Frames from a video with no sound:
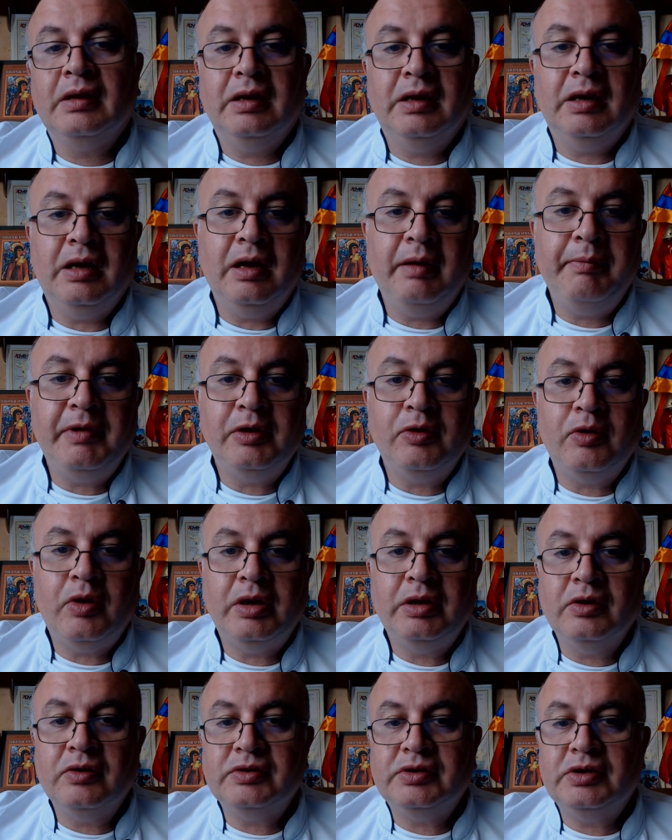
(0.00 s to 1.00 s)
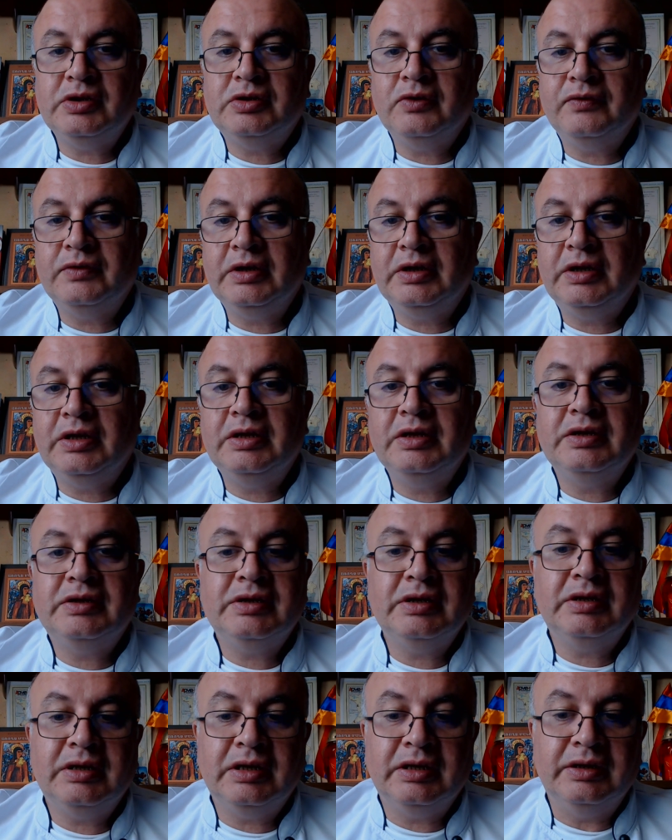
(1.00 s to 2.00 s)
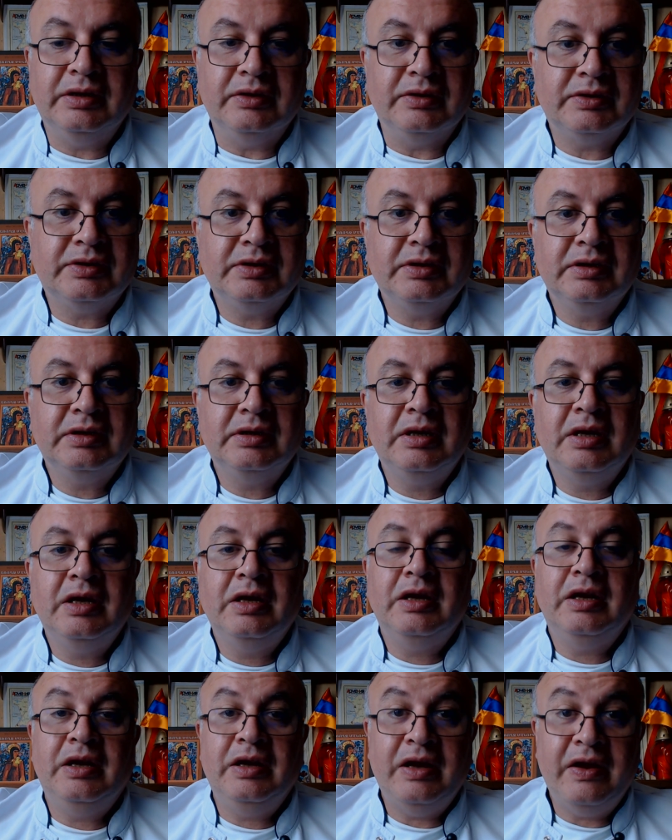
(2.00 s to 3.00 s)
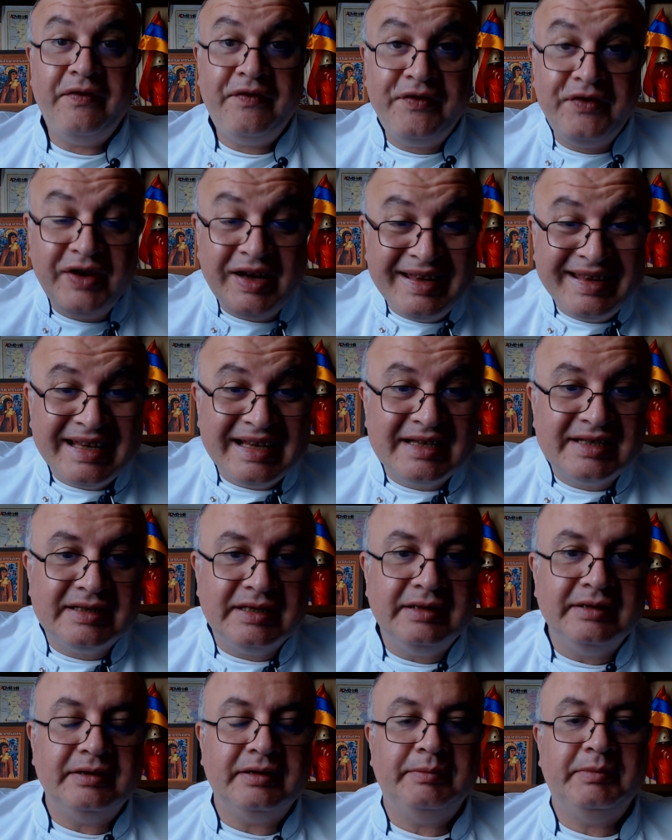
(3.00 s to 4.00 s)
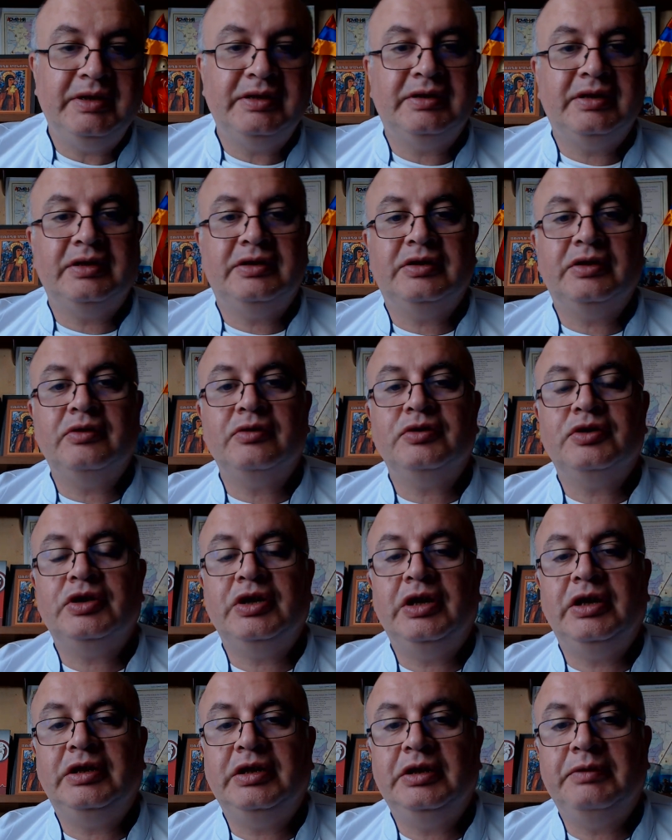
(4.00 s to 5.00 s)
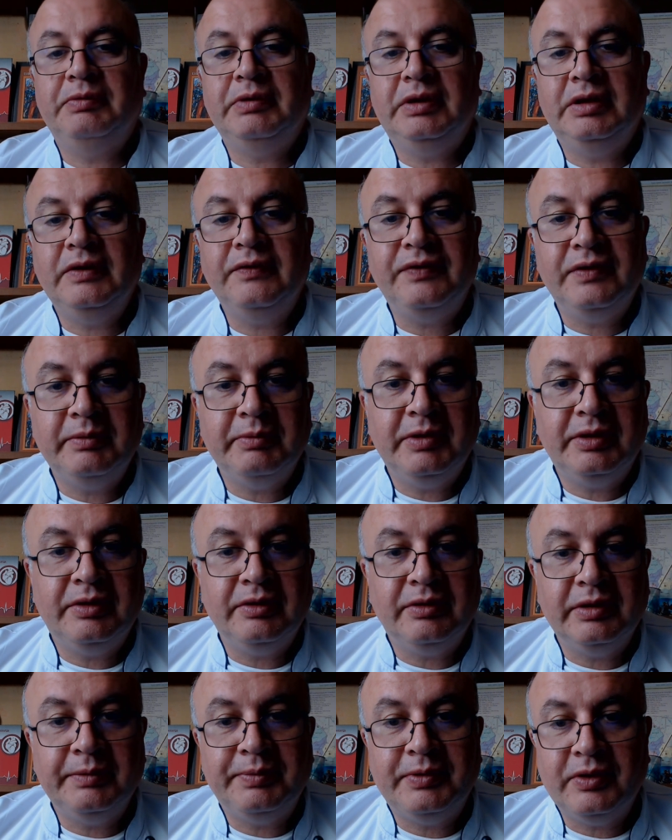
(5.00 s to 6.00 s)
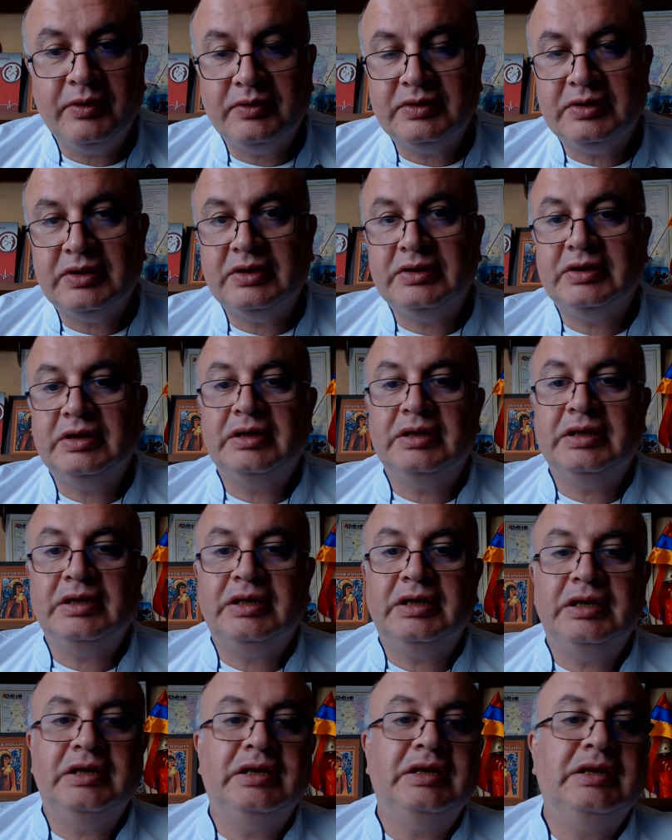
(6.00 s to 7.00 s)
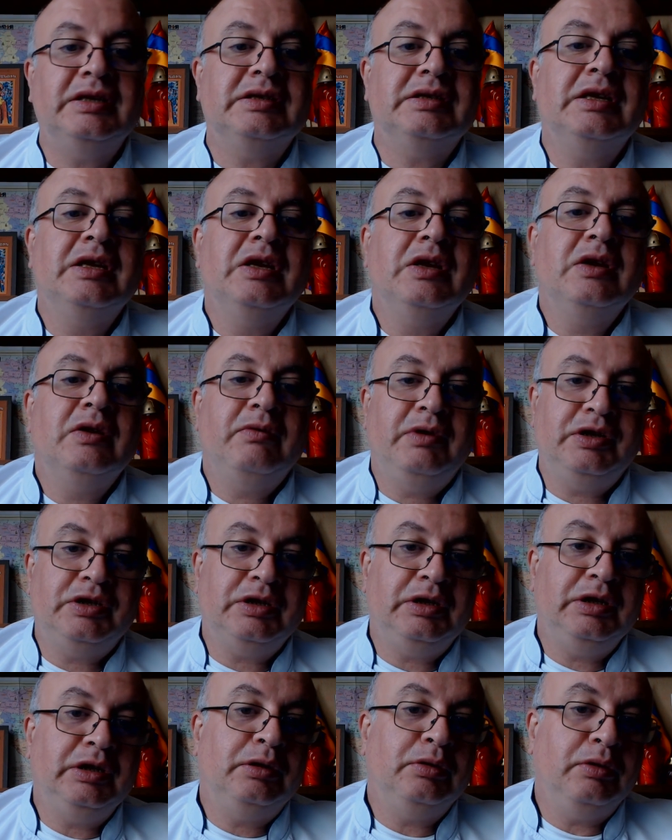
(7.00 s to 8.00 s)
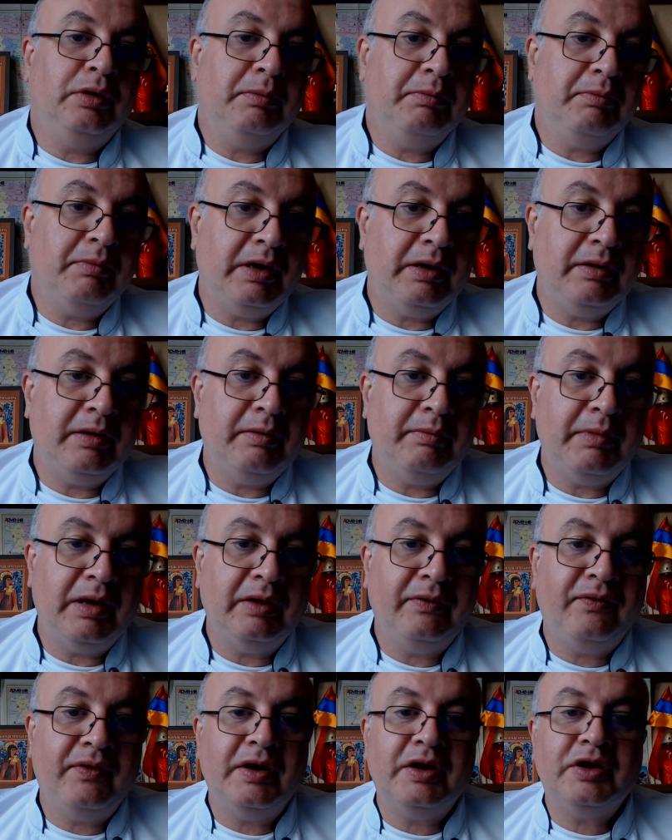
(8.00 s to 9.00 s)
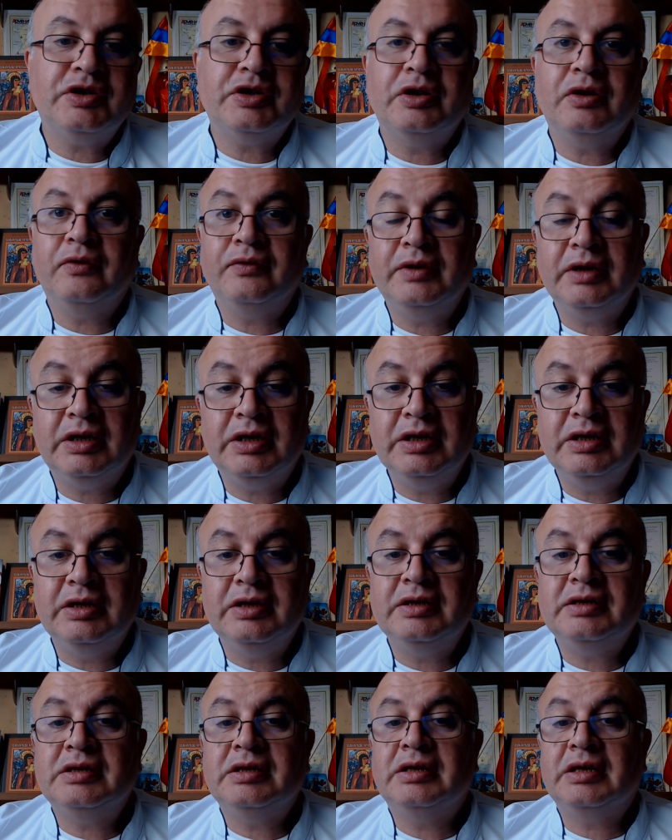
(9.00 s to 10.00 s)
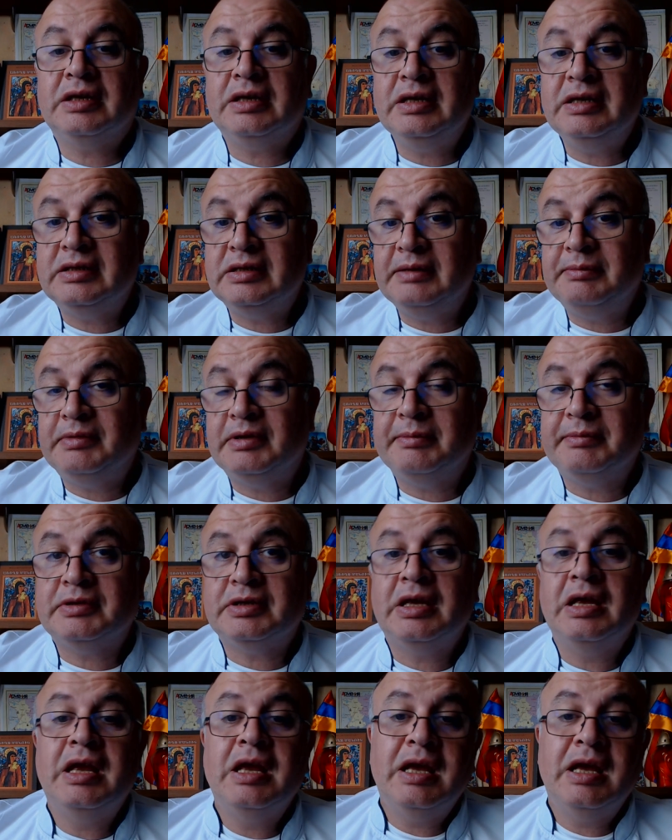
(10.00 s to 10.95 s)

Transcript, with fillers: amyloidosis of the kidneys, and others. Nephritic syndrome is associated with inflammatory process in the kidneys, which lead to uh, malfunction of the kidneys. The key symptoms